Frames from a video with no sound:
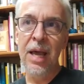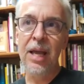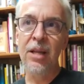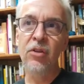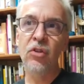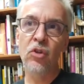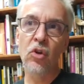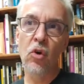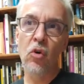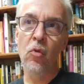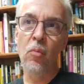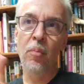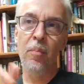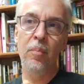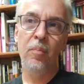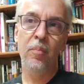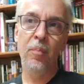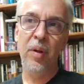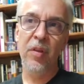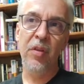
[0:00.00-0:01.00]
And so
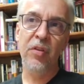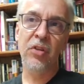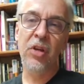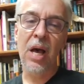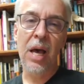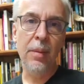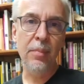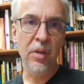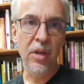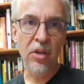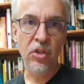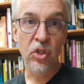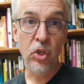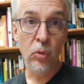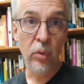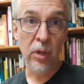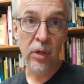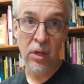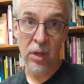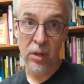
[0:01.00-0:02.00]
by the time
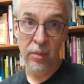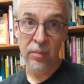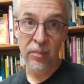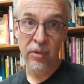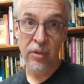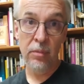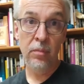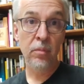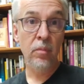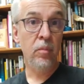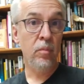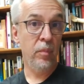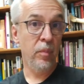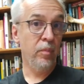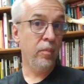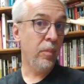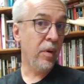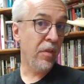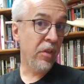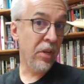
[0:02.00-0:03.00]
Yeshua comes,
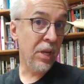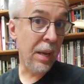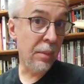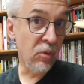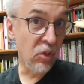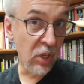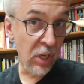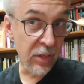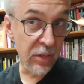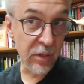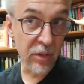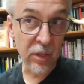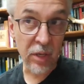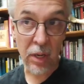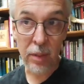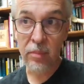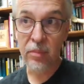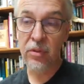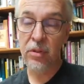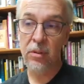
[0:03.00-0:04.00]
by the time Jesus
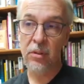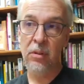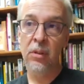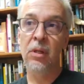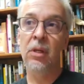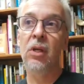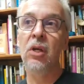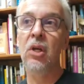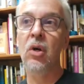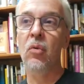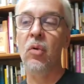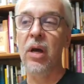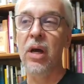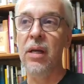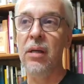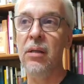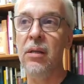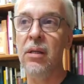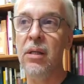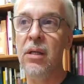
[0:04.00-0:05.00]
comes,
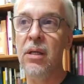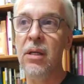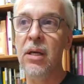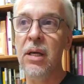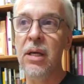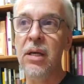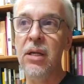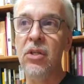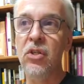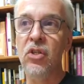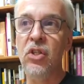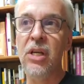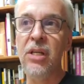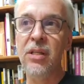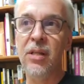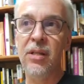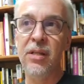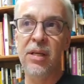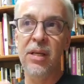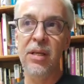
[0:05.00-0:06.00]
right,
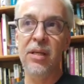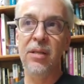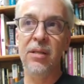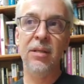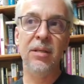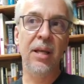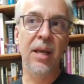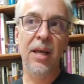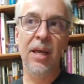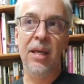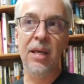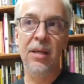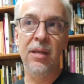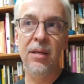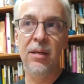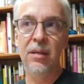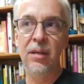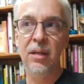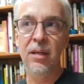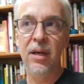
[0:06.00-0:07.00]
Jesus is
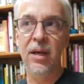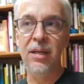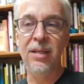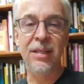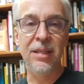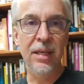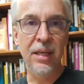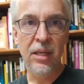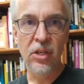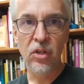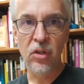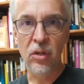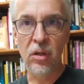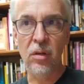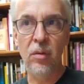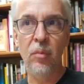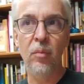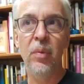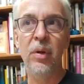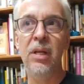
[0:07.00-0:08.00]
a, a
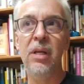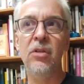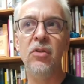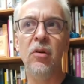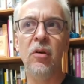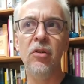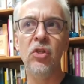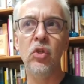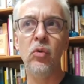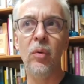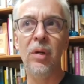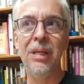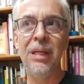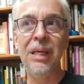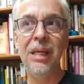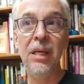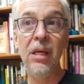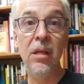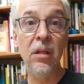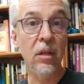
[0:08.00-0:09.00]
teacher, but he's also a
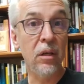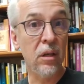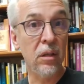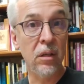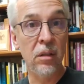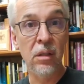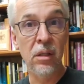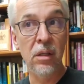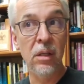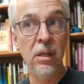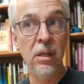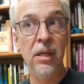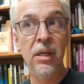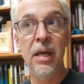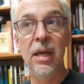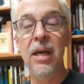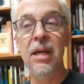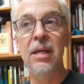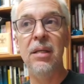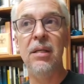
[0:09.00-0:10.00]
healer
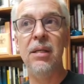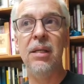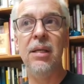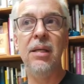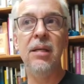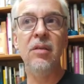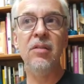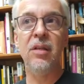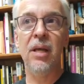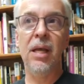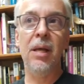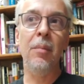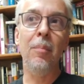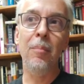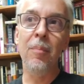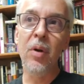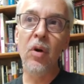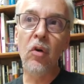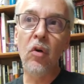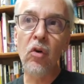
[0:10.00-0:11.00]
and he's a
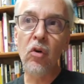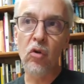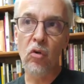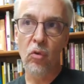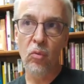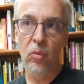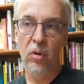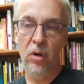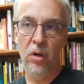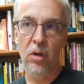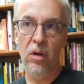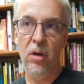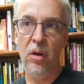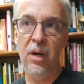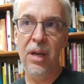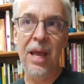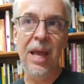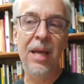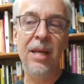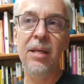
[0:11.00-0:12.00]
miracle
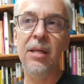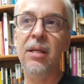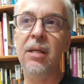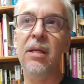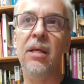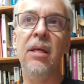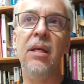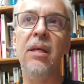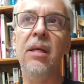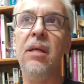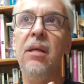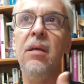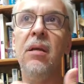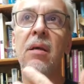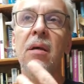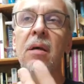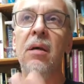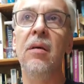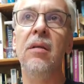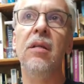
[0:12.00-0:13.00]
worker. And
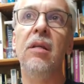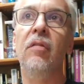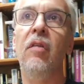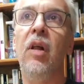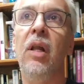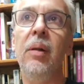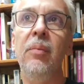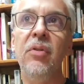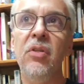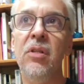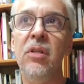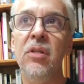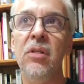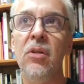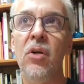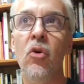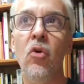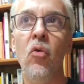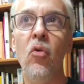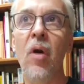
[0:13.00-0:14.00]
he develops this
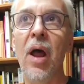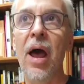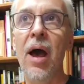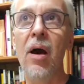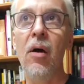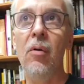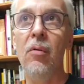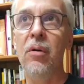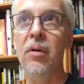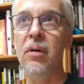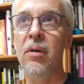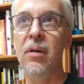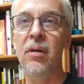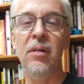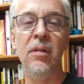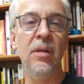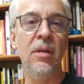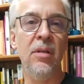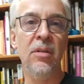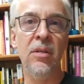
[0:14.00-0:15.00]
crowd,
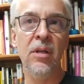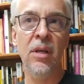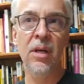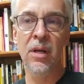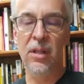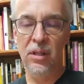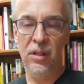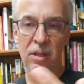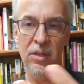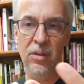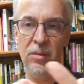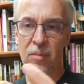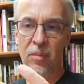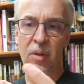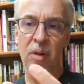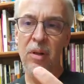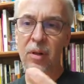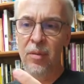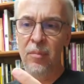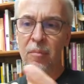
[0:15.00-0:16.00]
these, these
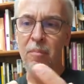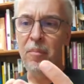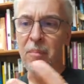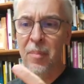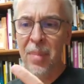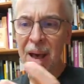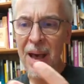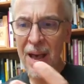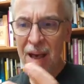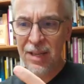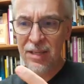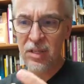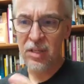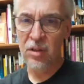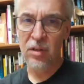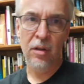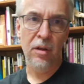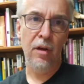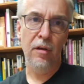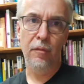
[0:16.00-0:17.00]

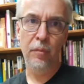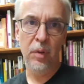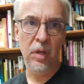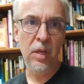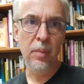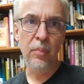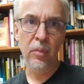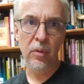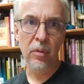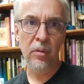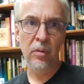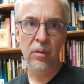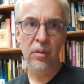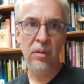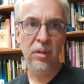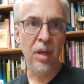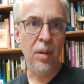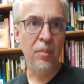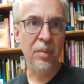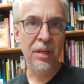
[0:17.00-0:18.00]
mass of people
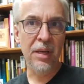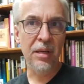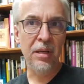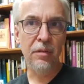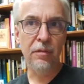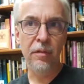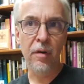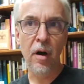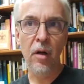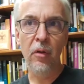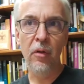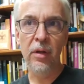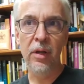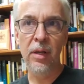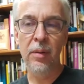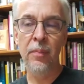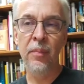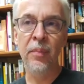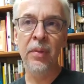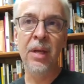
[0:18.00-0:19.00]
that begin to follow
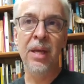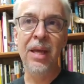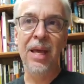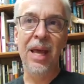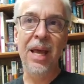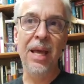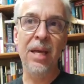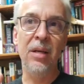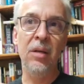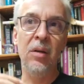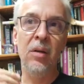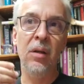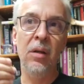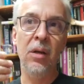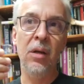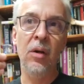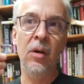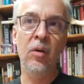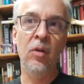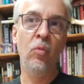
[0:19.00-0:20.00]
him. And
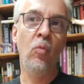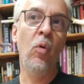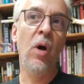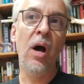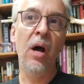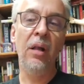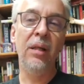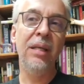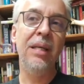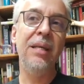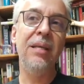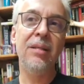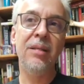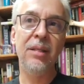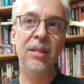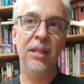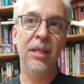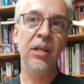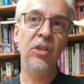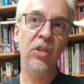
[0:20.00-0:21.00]
while he's
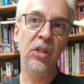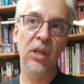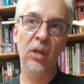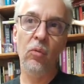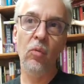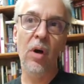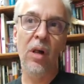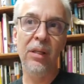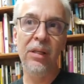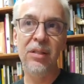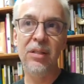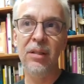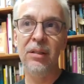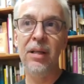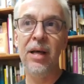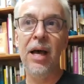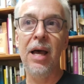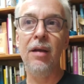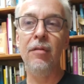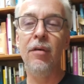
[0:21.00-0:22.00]
teaching and while he's
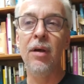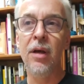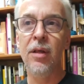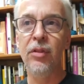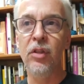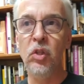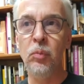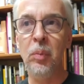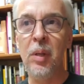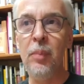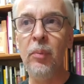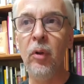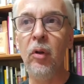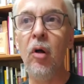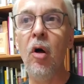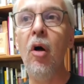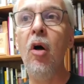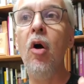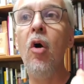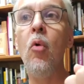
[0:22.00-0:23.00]
alive, these
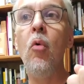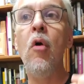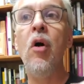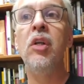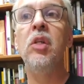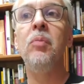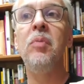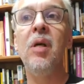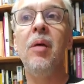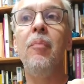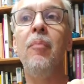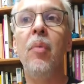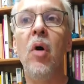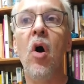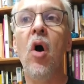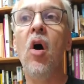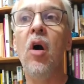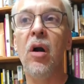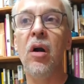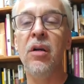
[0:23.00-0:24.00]
people all want to be a
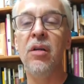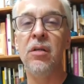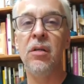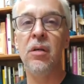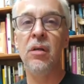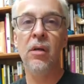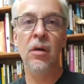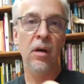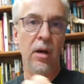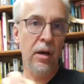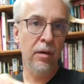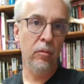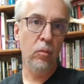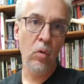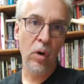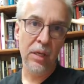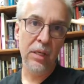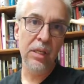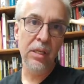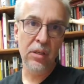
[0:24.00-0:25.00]
part of
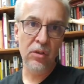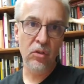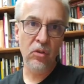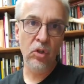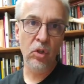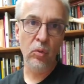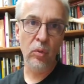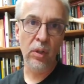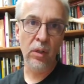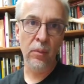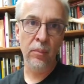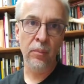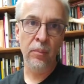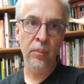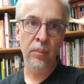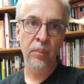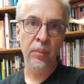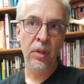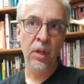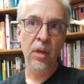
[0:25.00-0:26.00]
what he is doing.
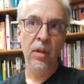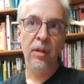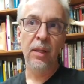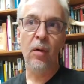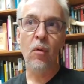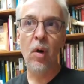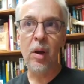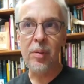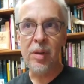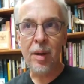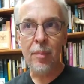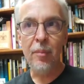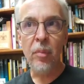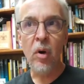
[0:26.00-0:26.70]
They want to be a